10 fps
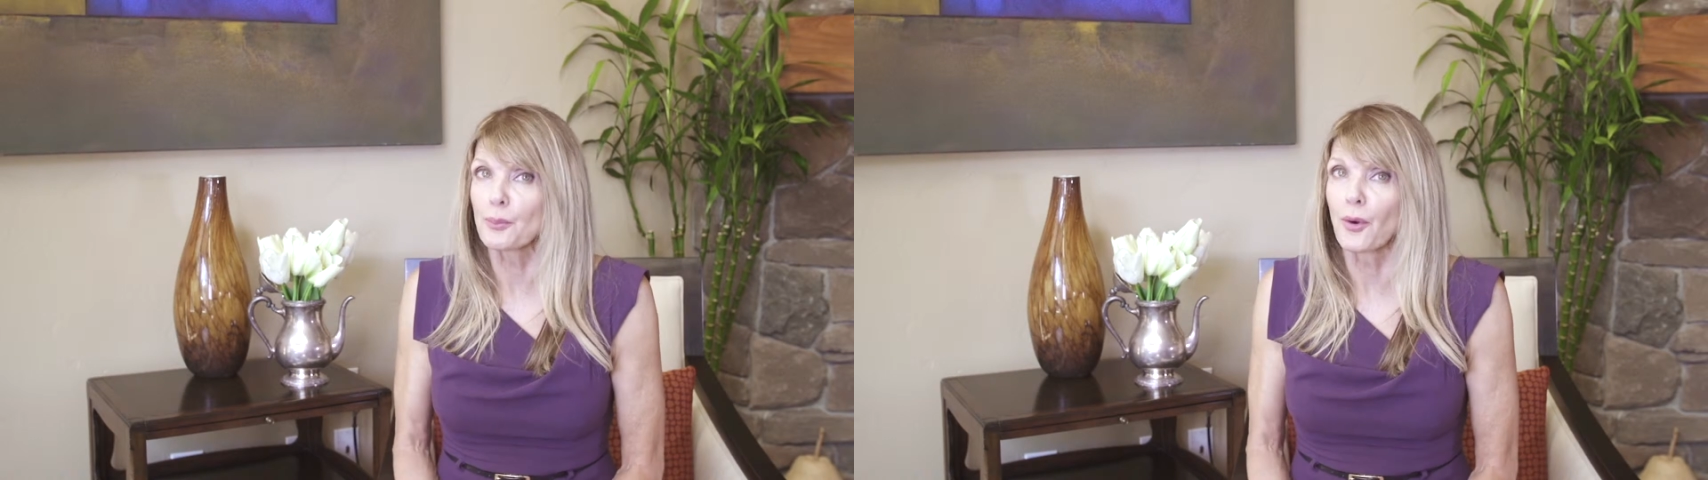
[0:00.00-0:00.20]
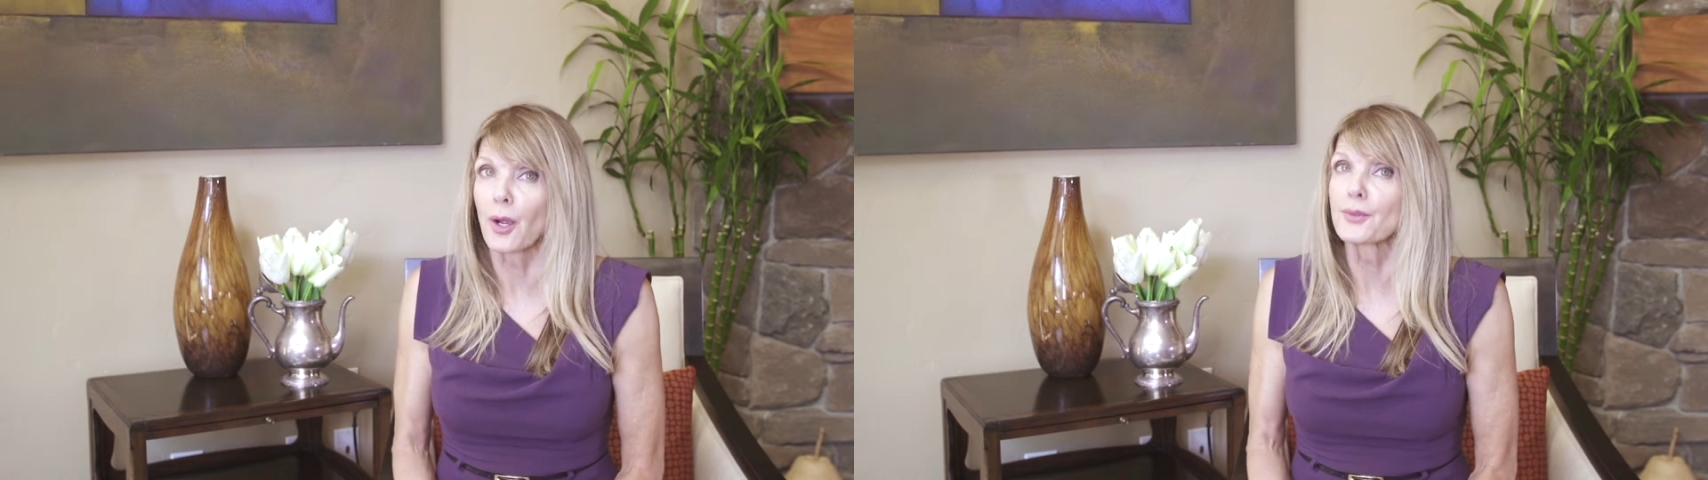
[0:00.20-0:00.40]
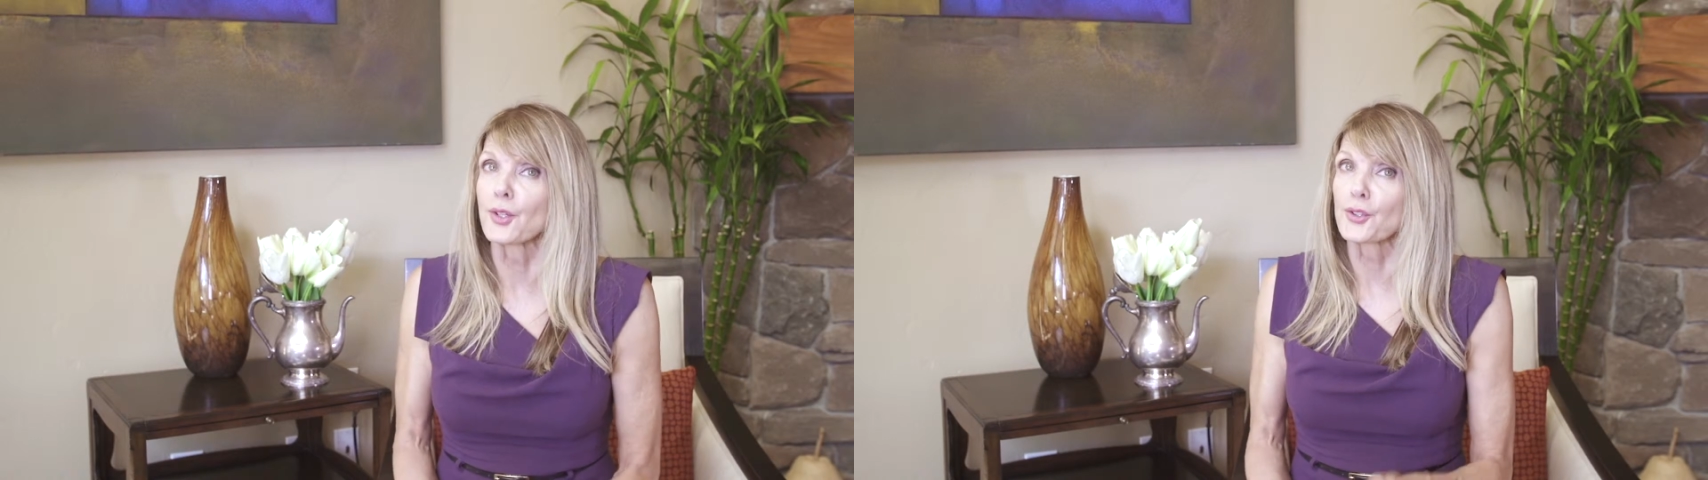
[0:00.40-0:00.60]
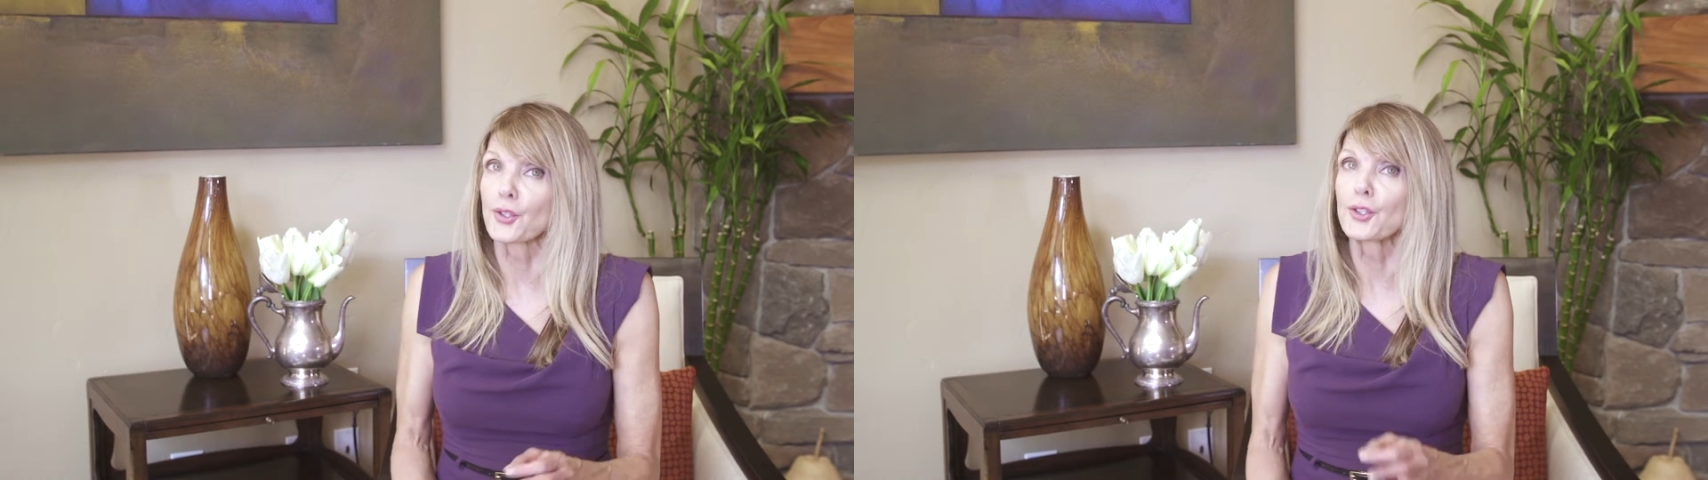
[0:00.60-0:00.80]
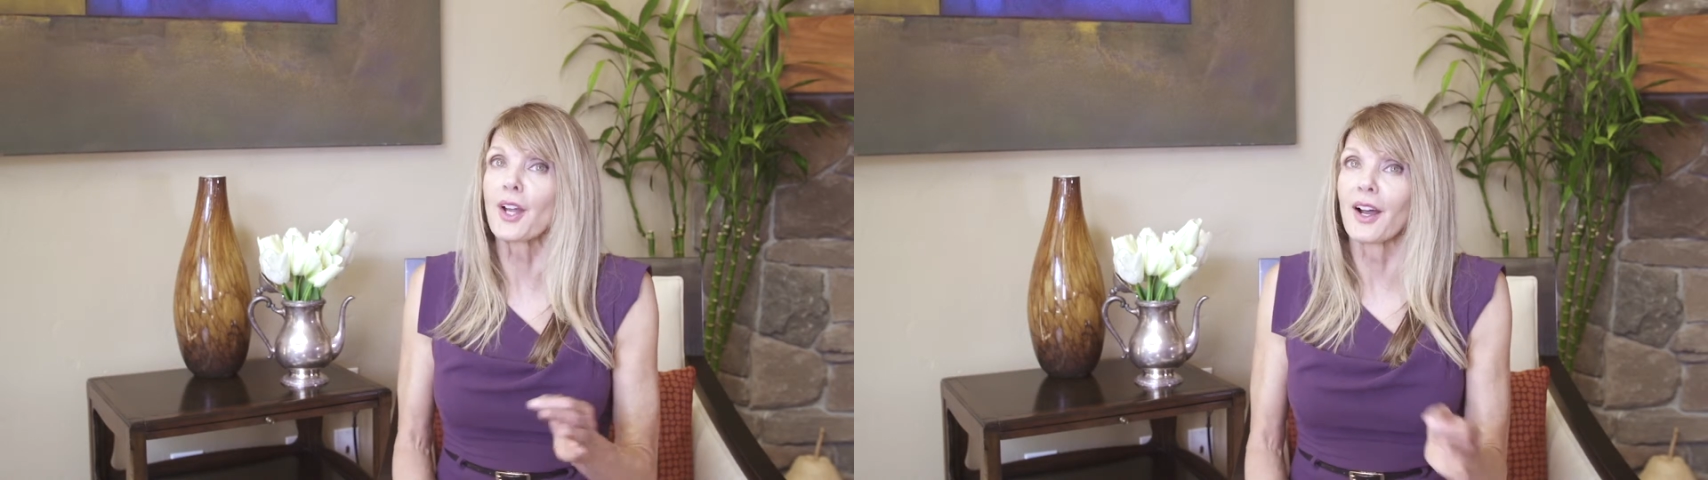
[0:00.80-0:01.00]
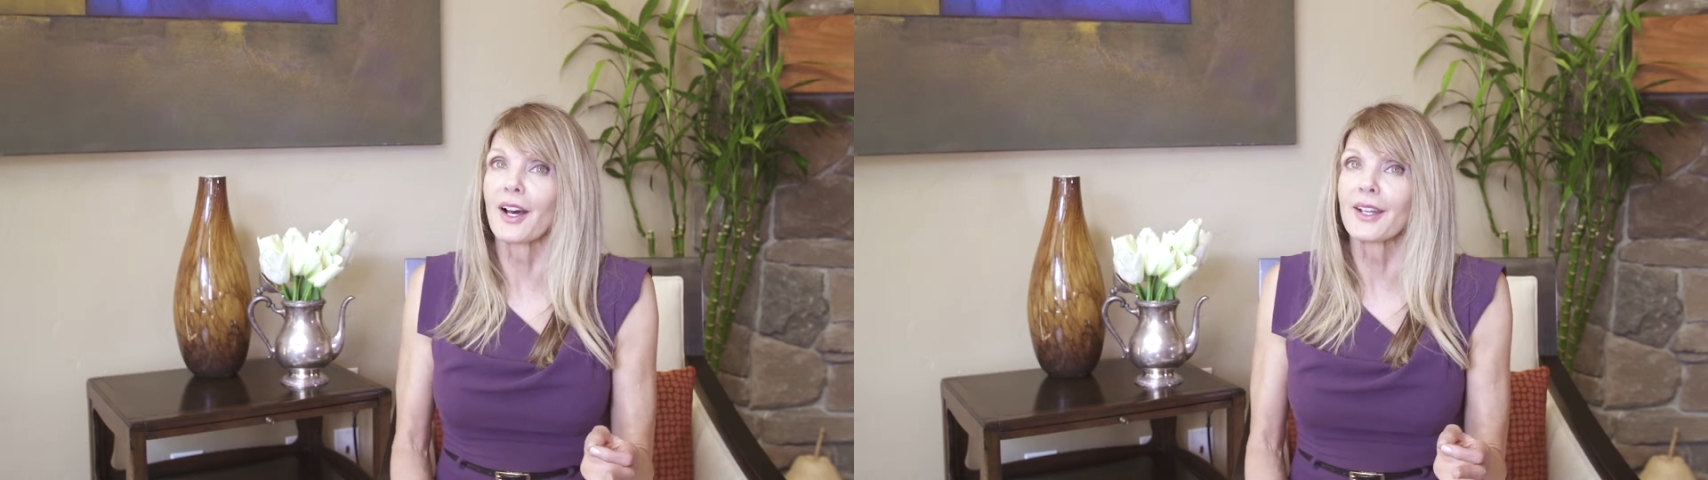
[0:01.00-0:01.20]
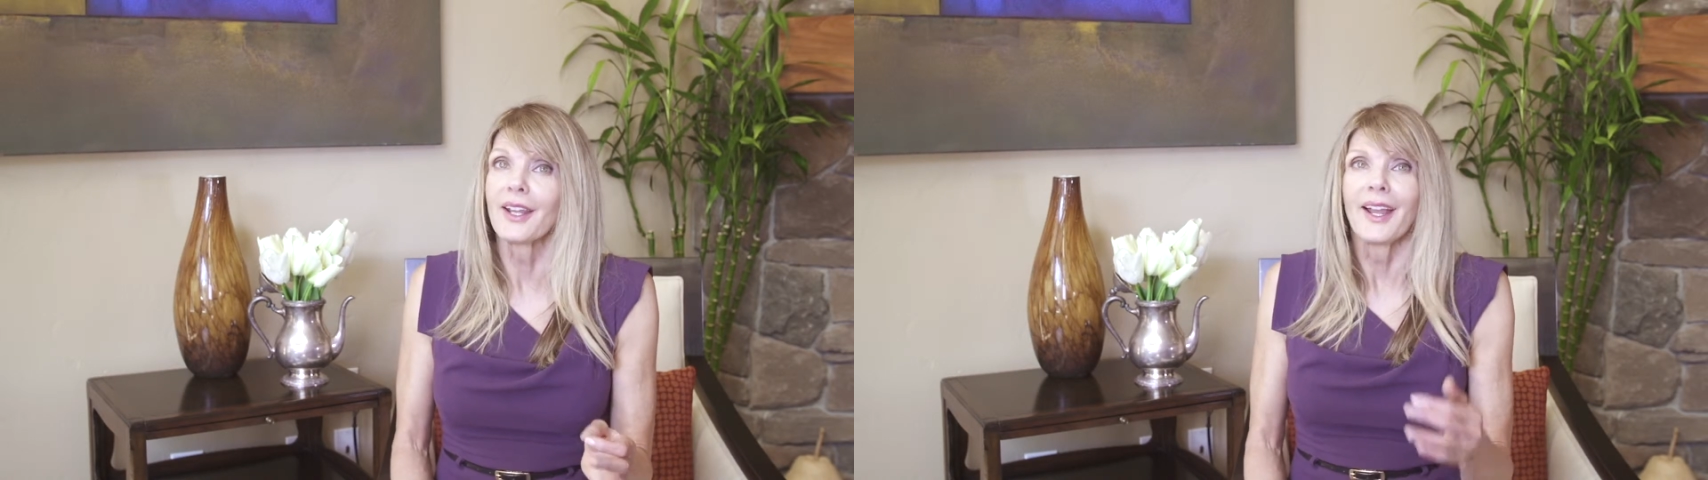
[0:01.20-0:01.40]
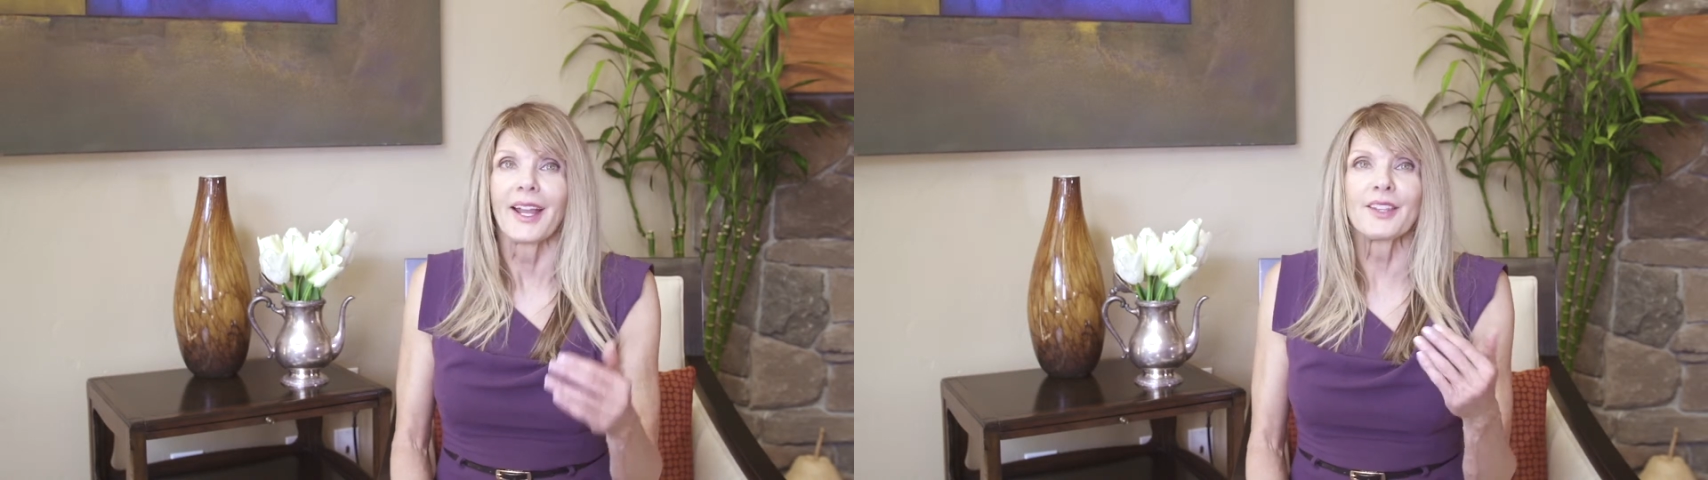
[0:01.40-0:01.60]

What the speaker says: prompts are turned on